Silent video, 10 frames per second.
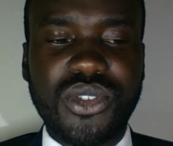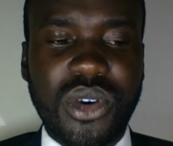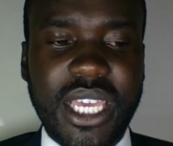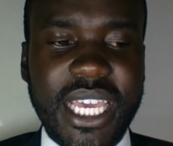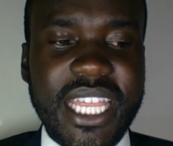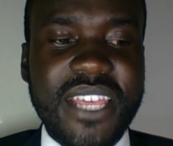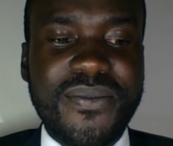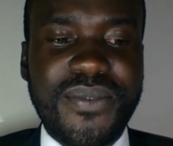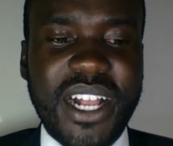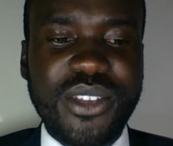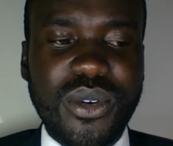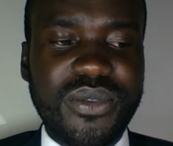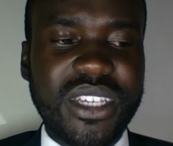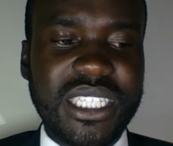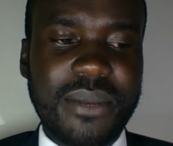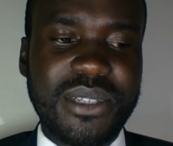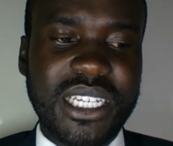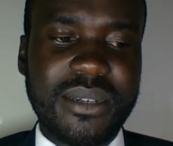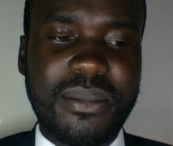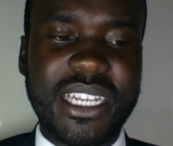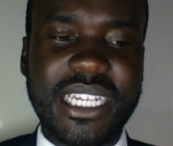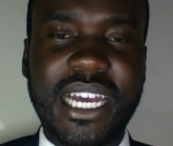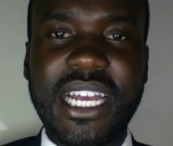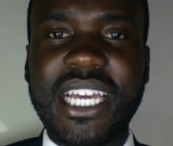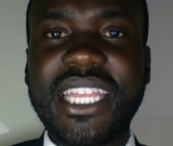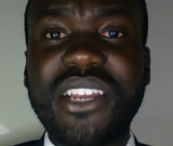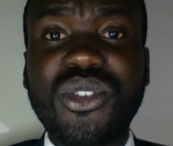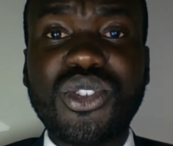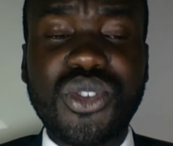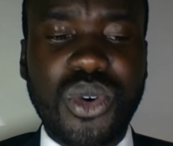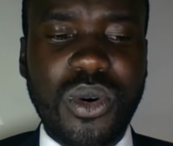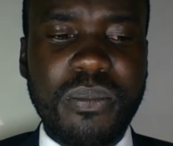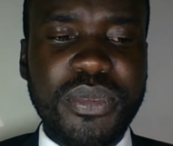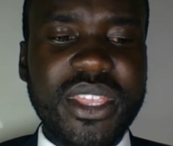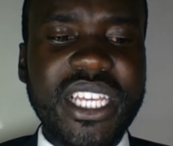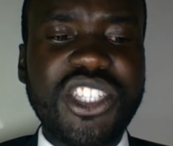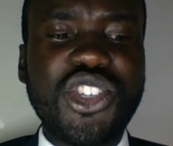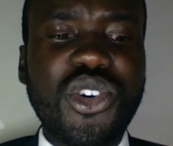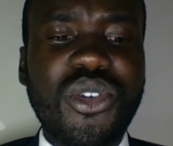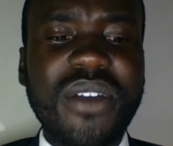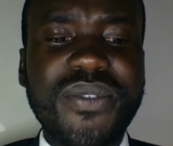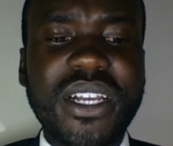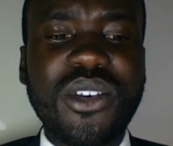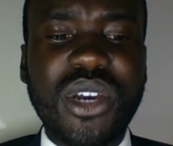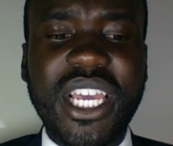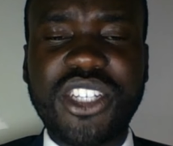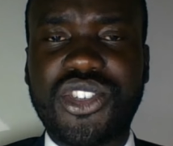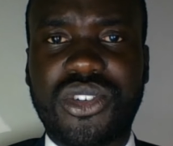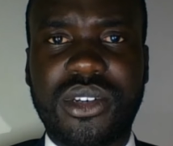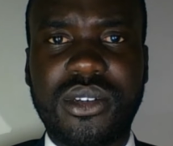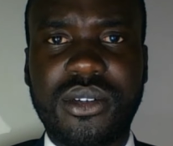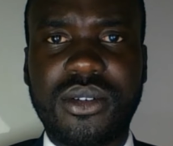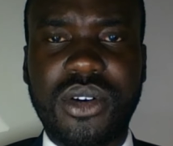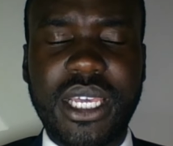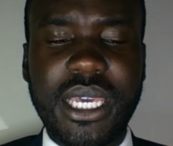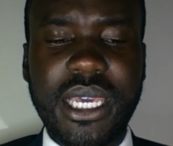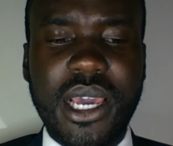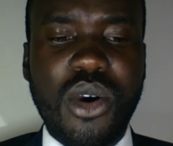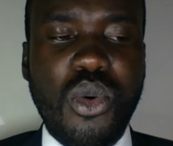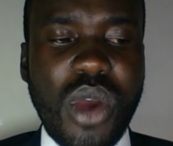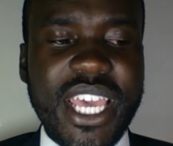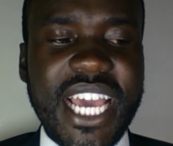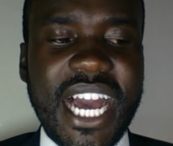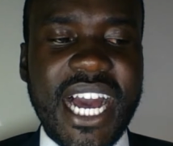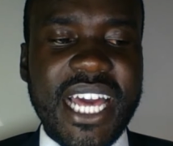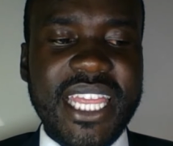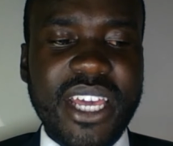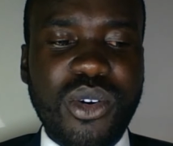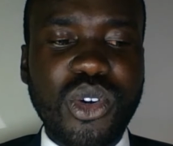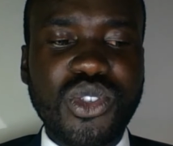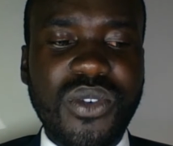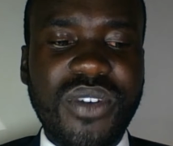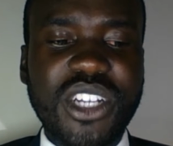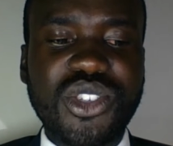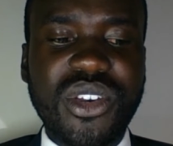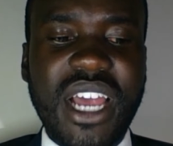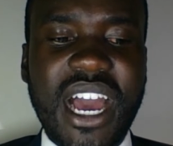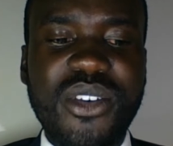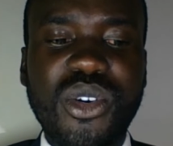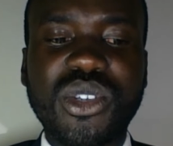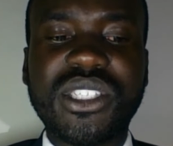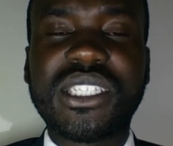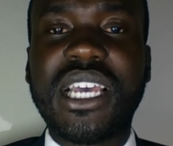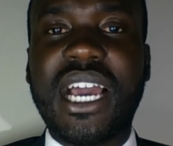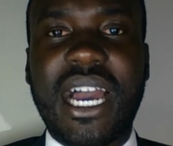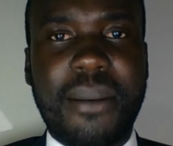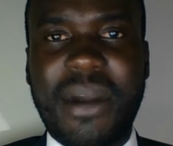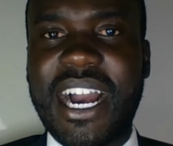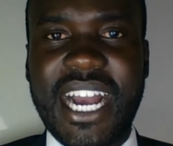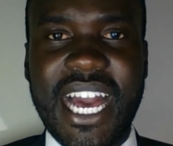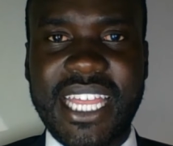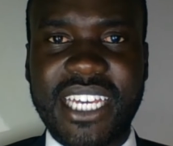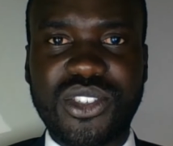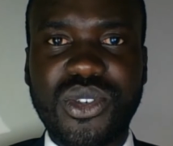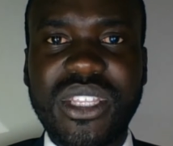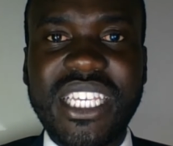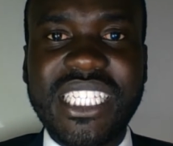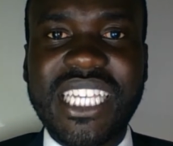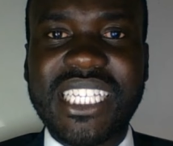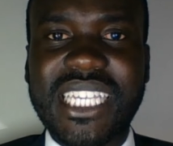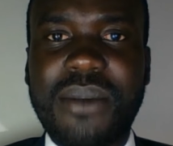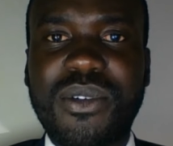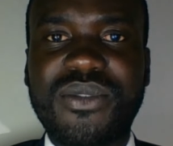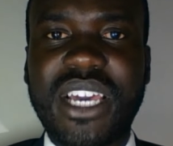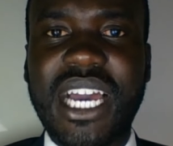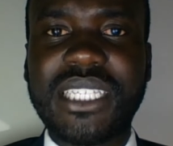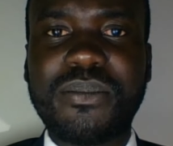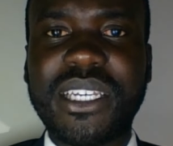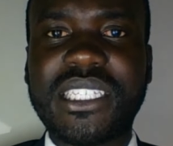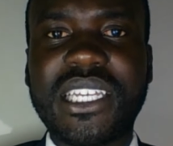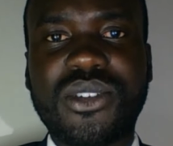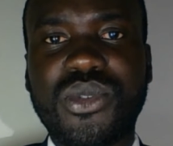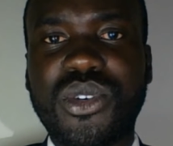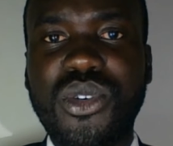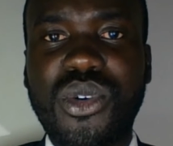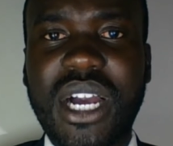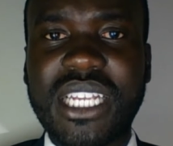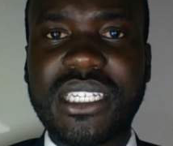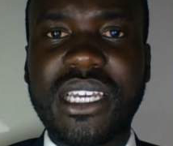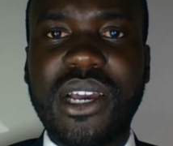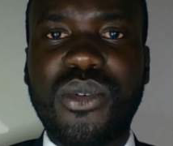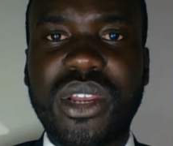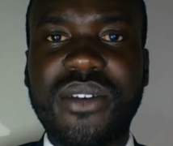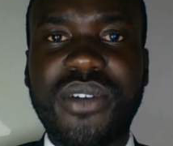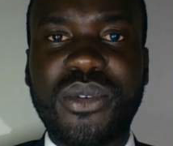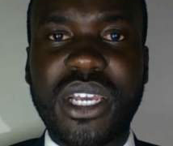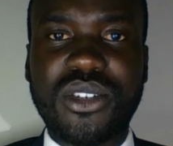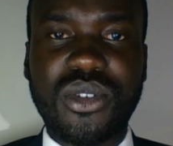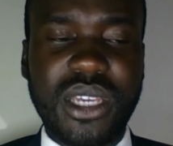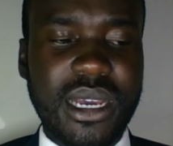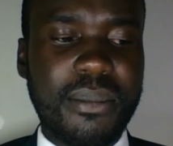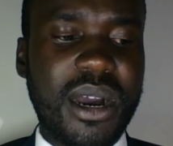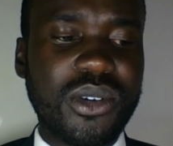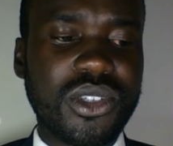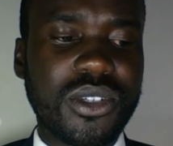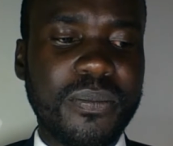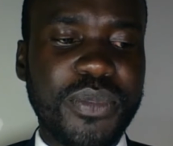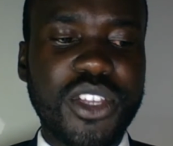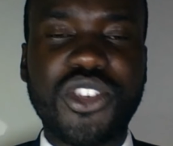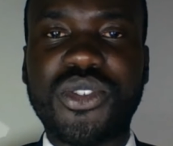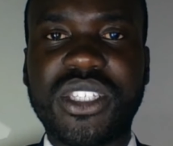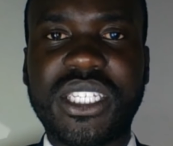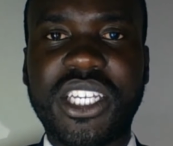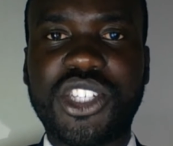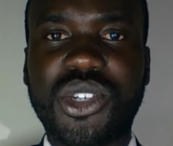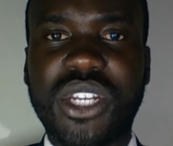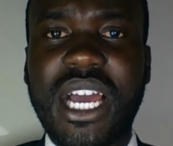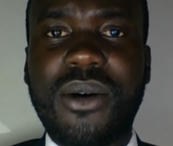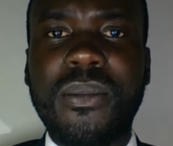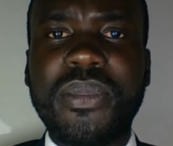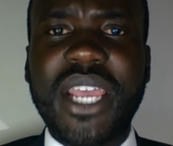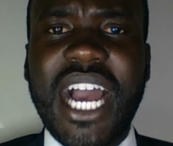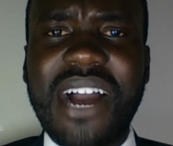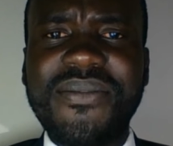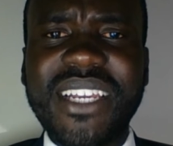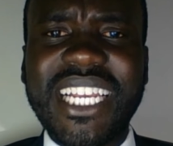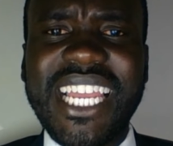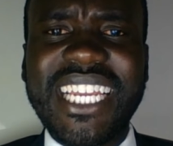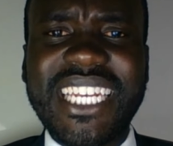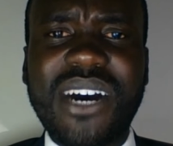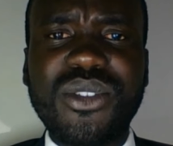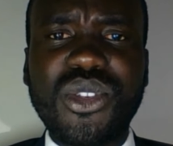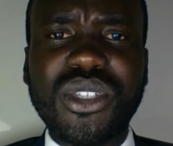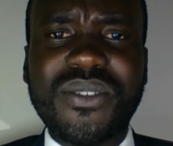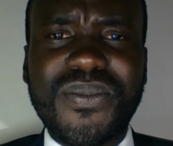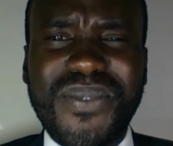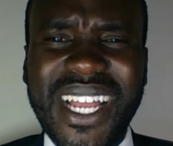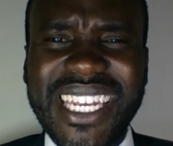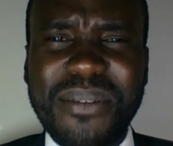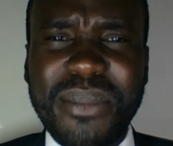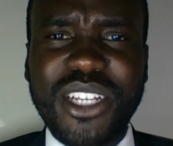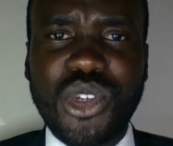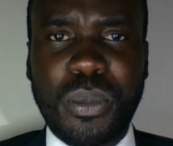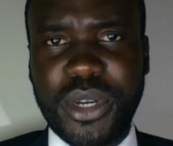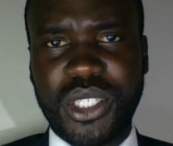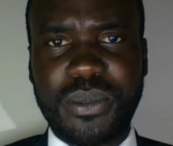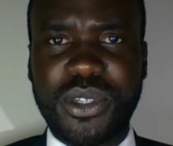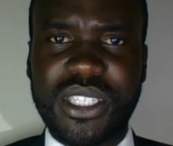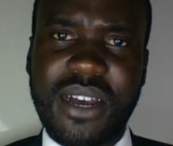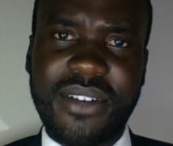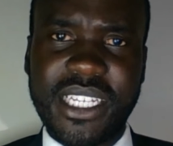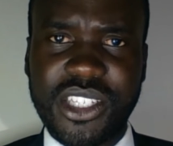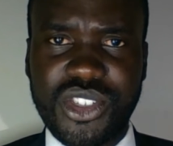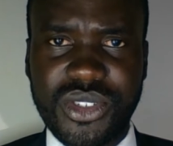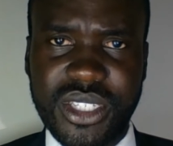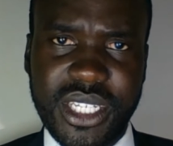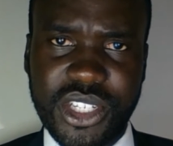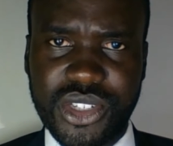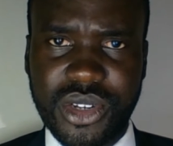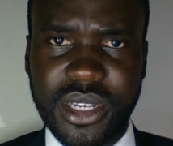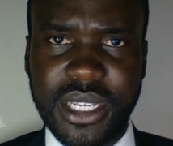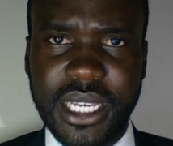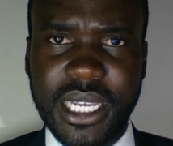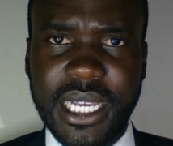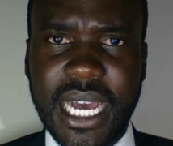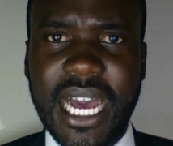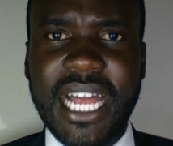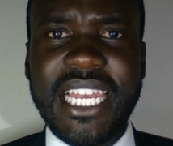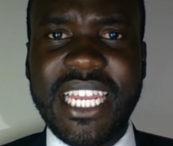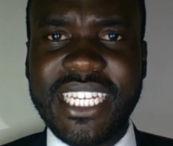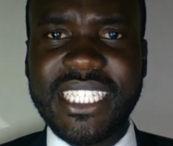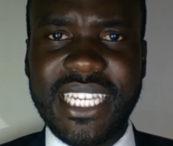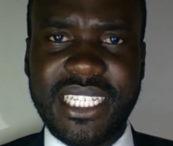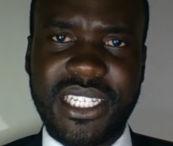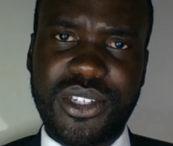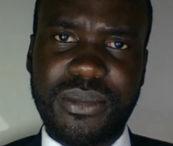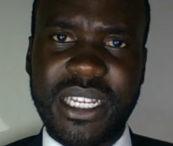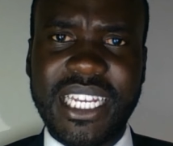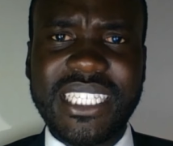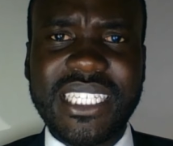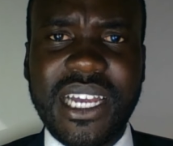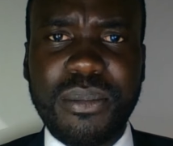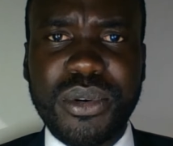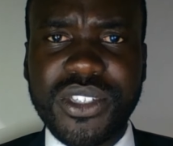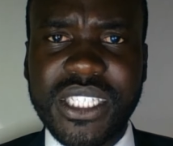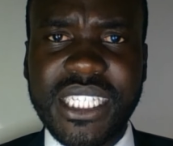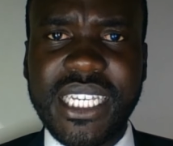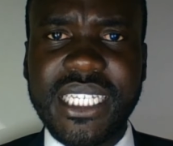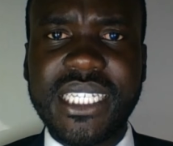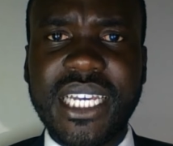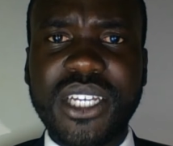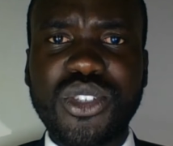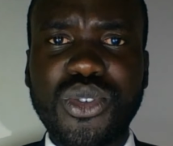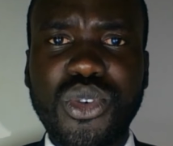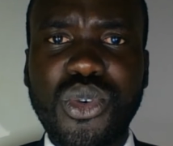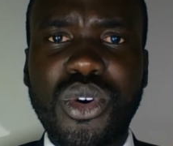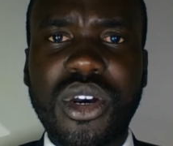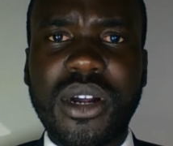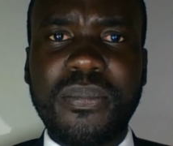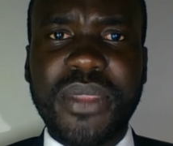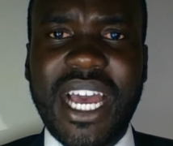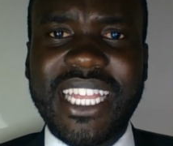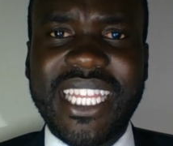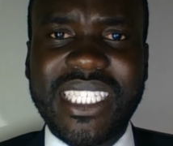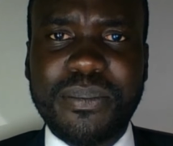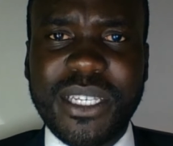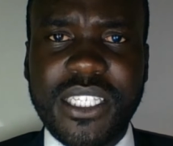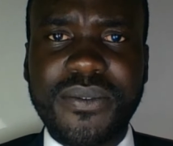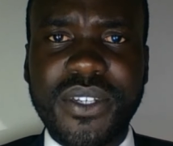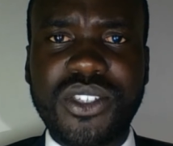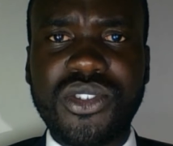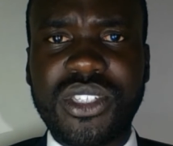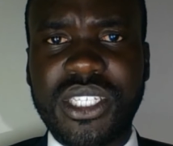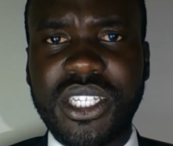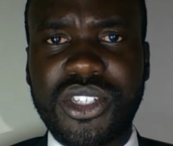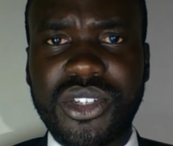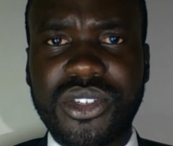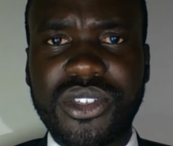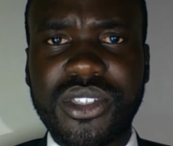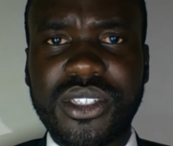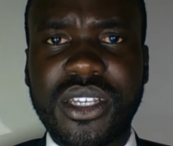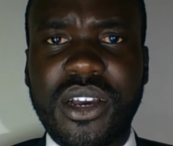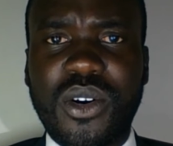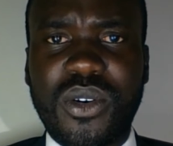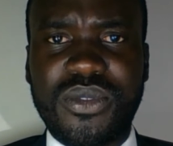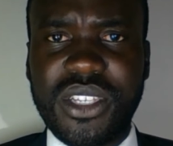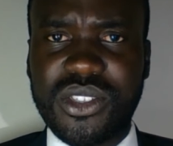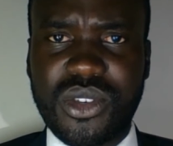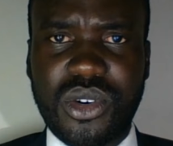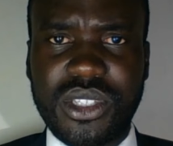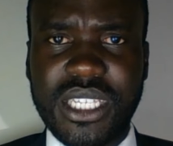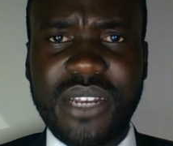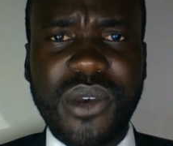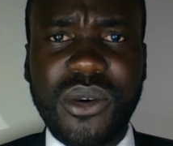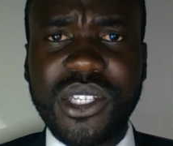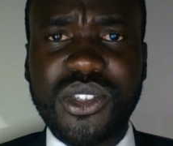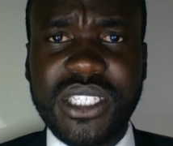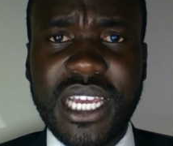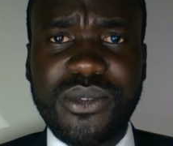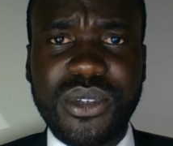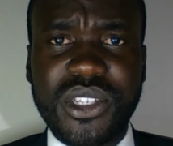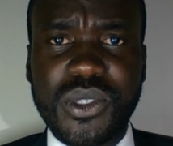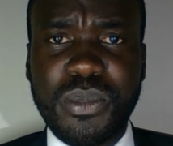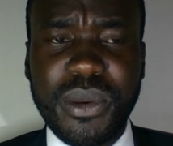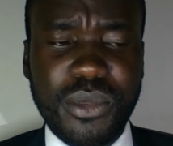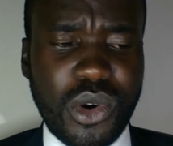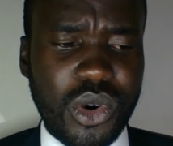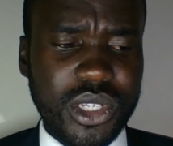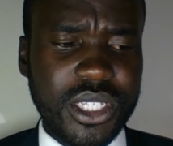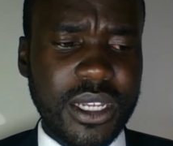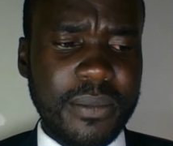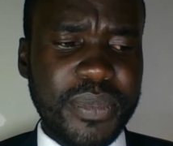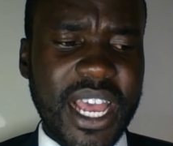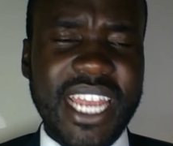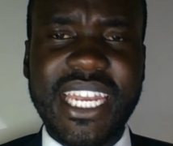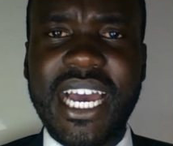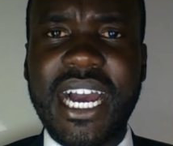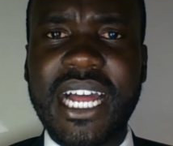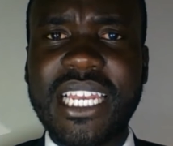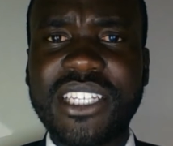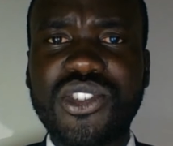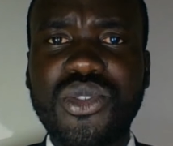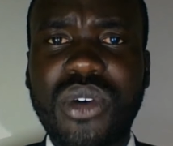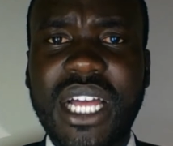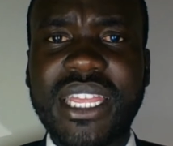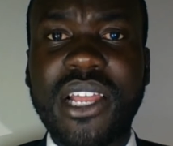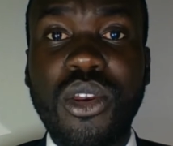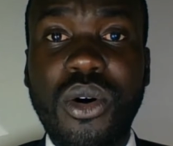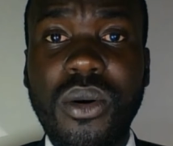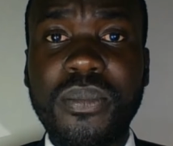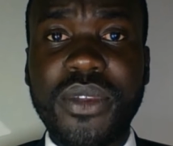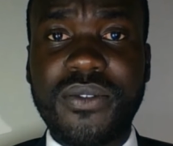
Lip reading: Okay, the value of the subject matter. Then also the geographic location, okay, where the cause of action arose, among others. So these are some of the aspects that we'll look at whenever we are talking about jurisdiction. Now, having laid down those fundamental principles governing jurisdiction, ladies and gentlemen, let's now proceed to look at the specific jurisdictions of these courts. And we're going to start with the Supreme Court, and let's look at the law.